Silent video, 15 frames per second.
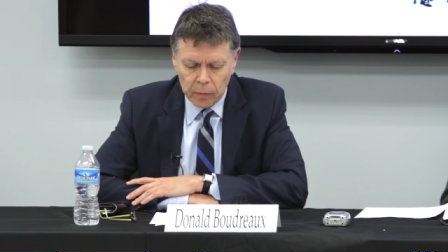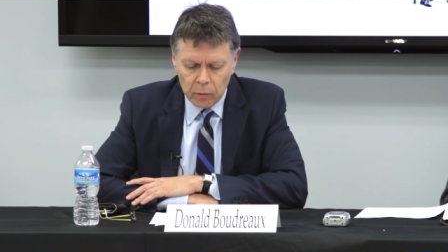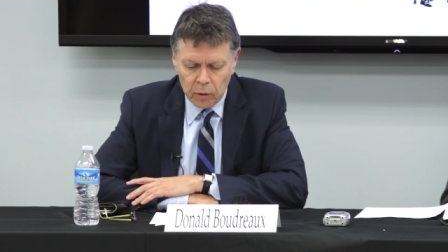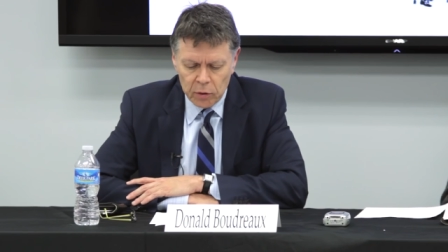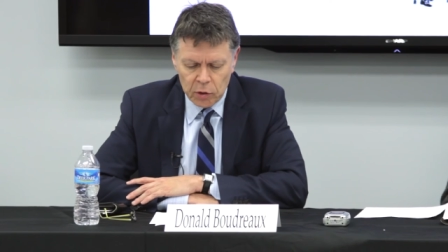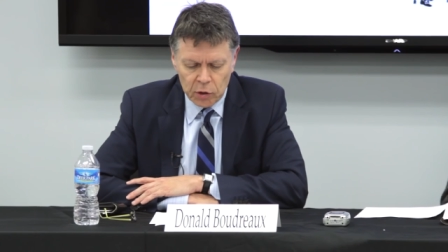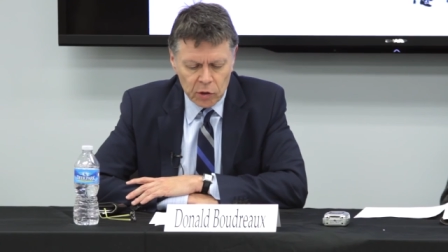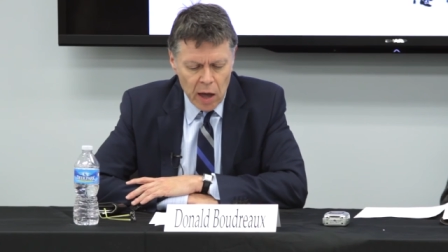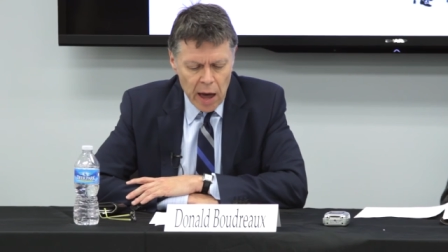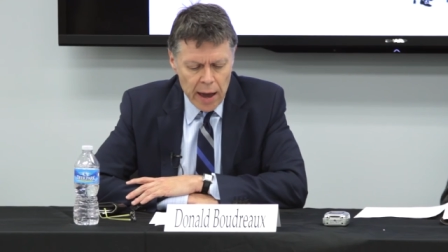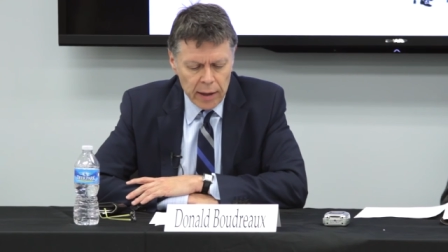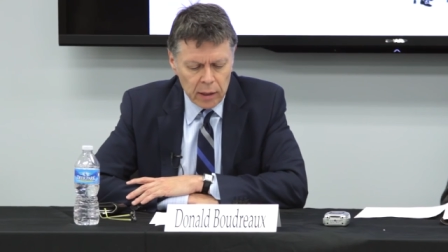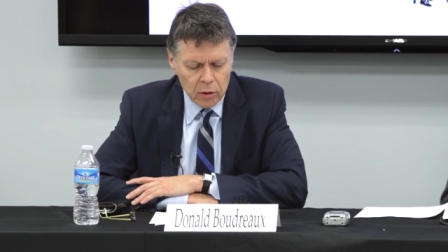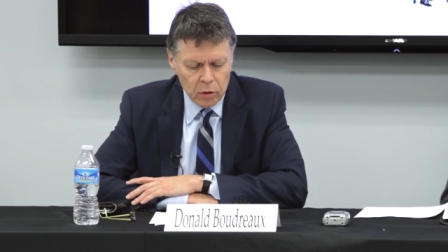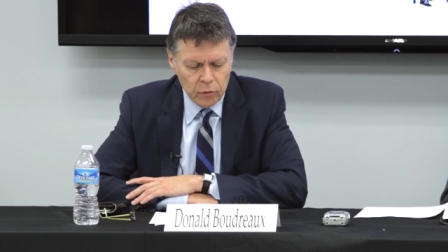when
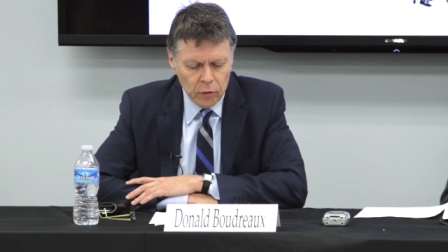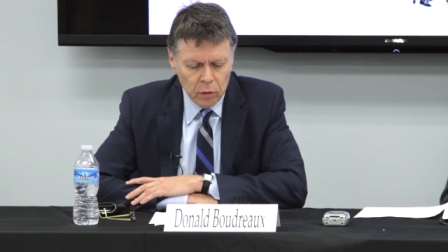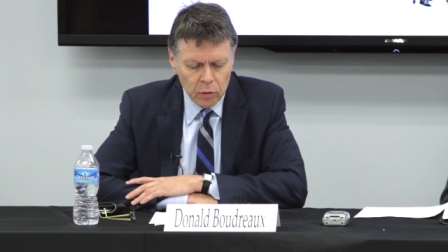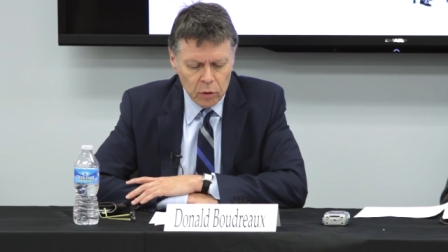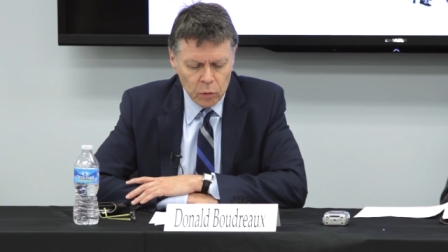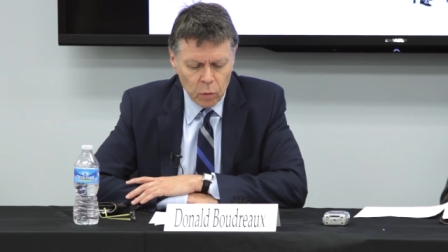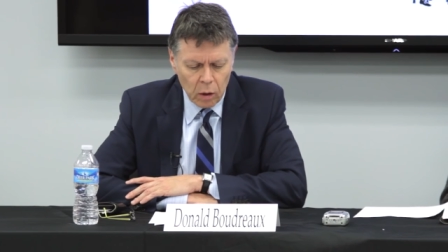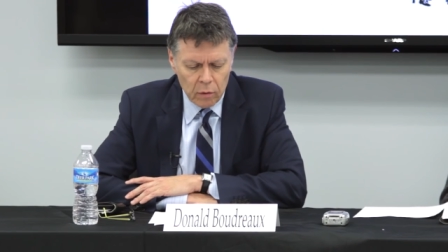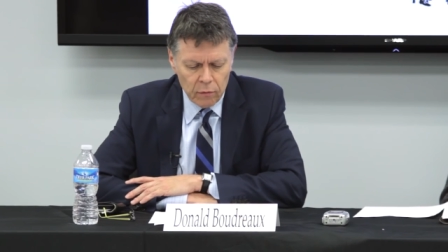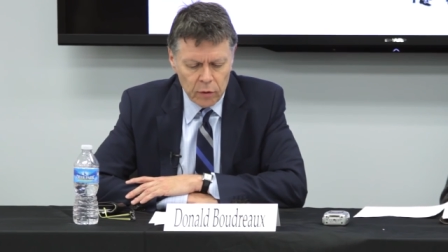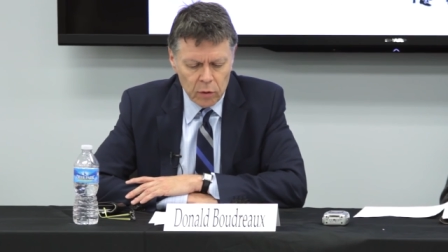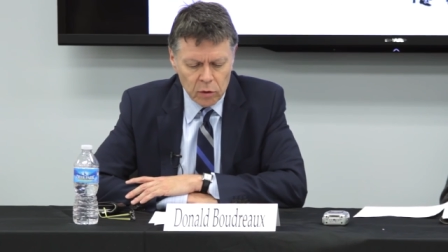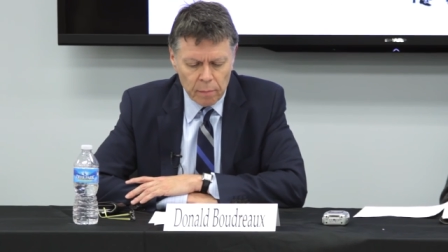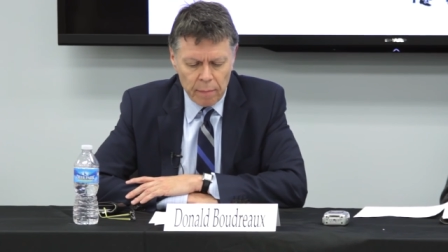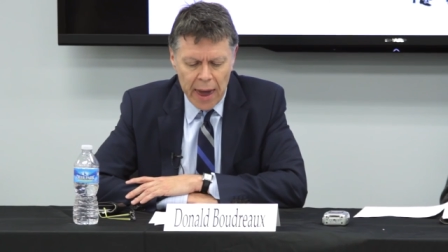society is viewed as one
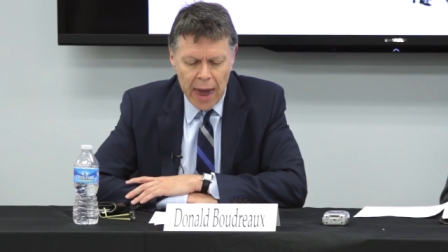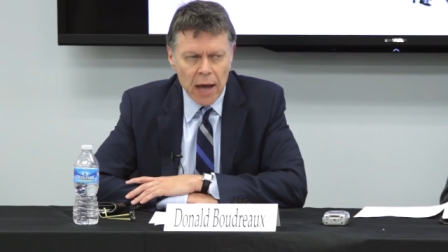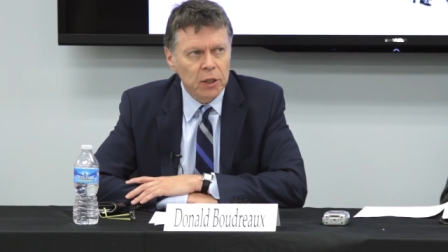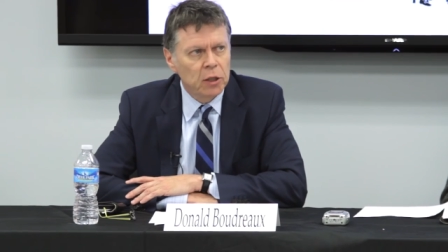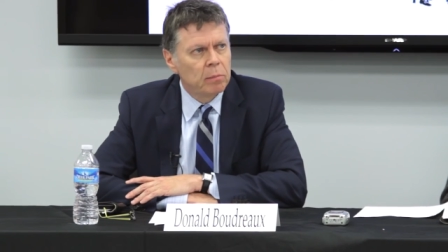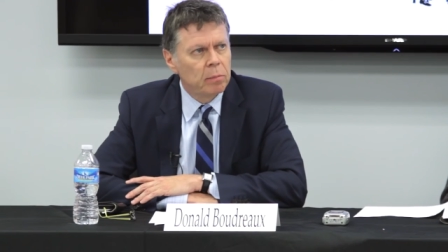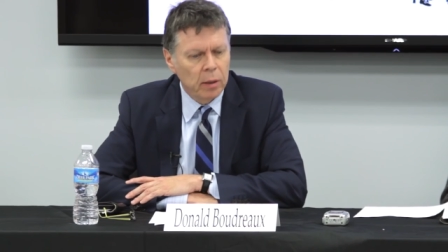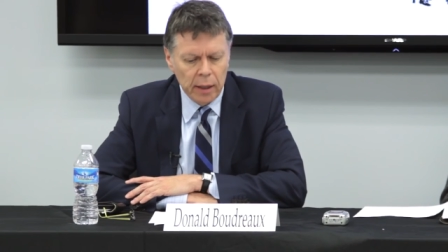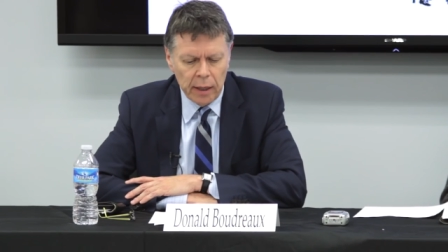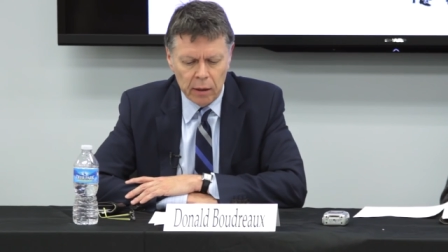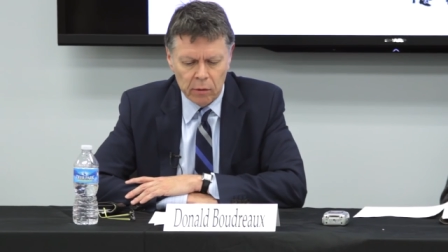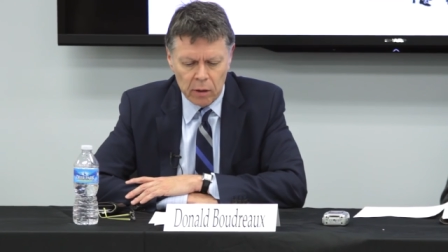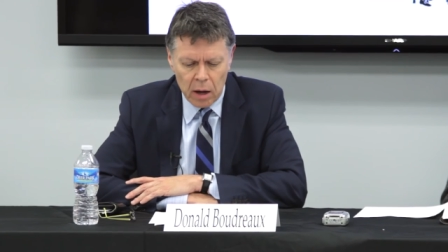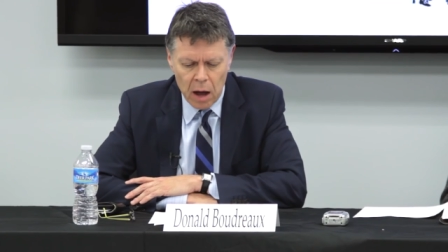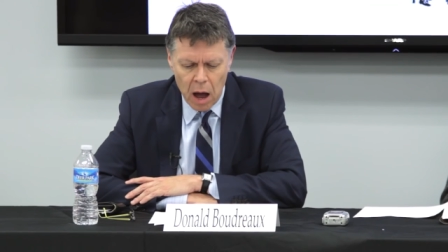views a passion play
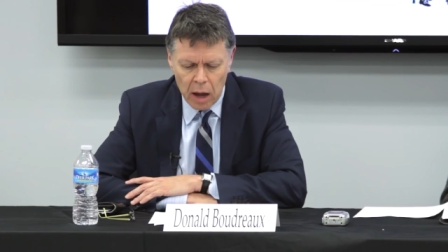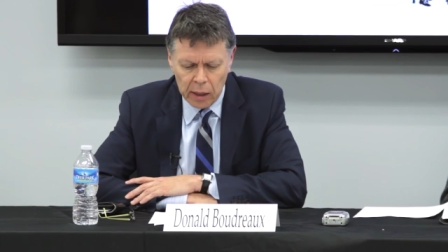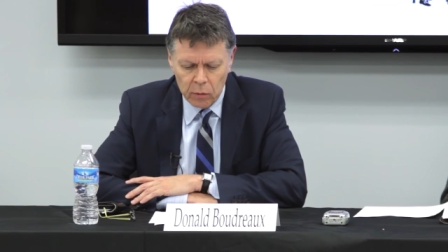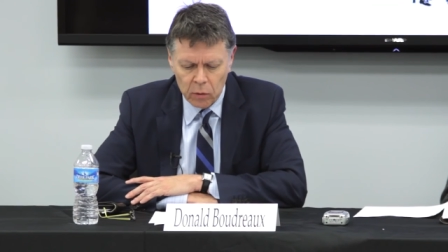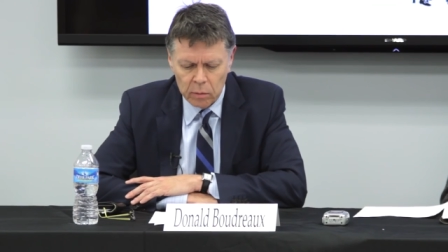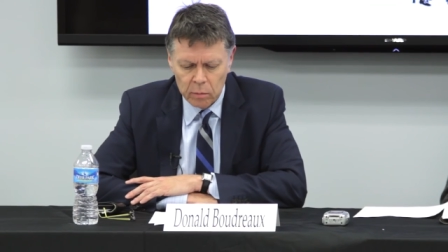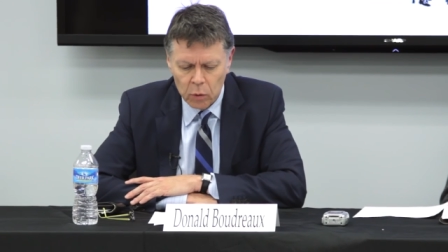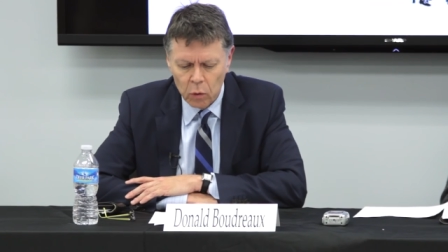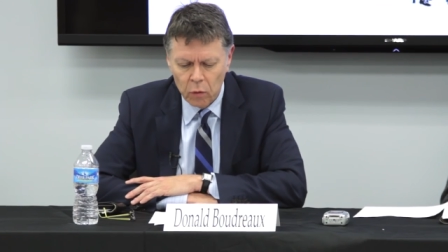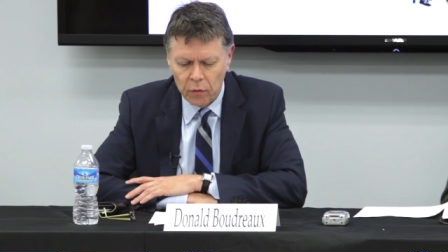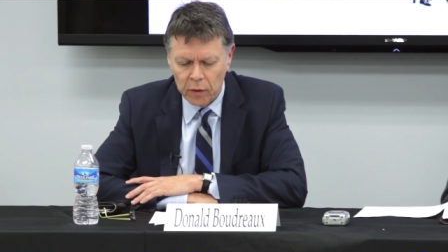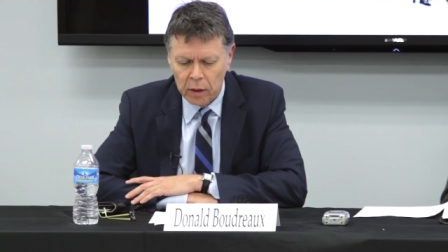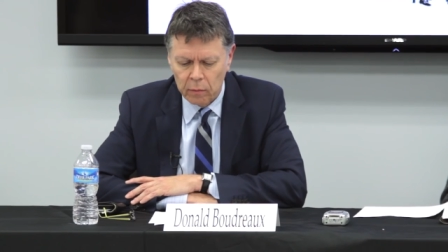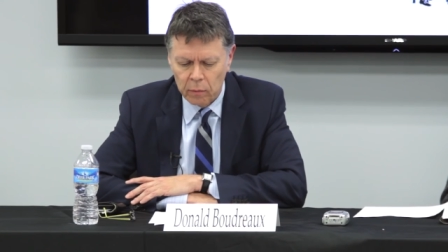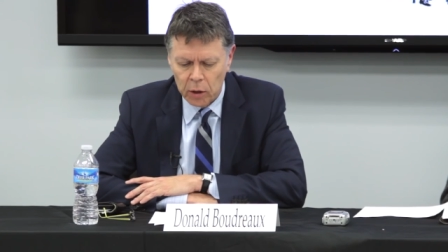or a Hollywood
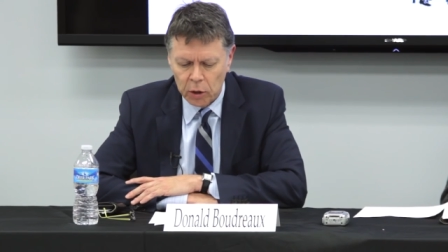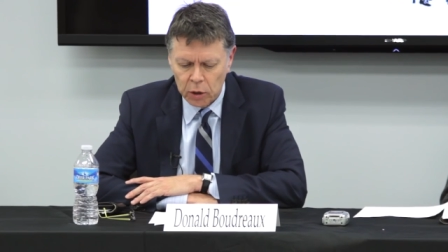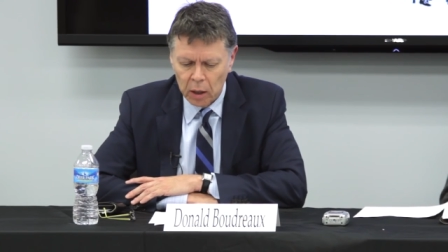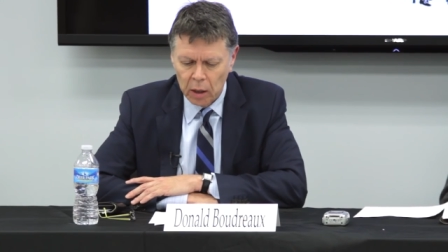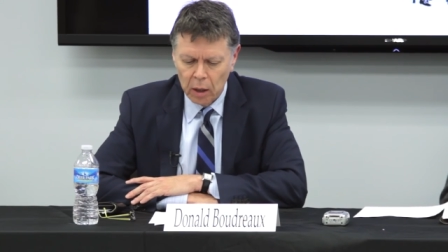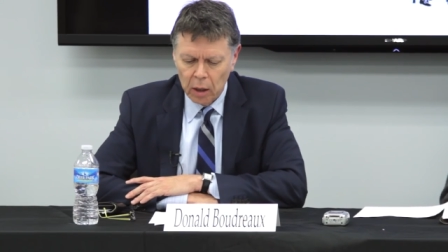movie in which,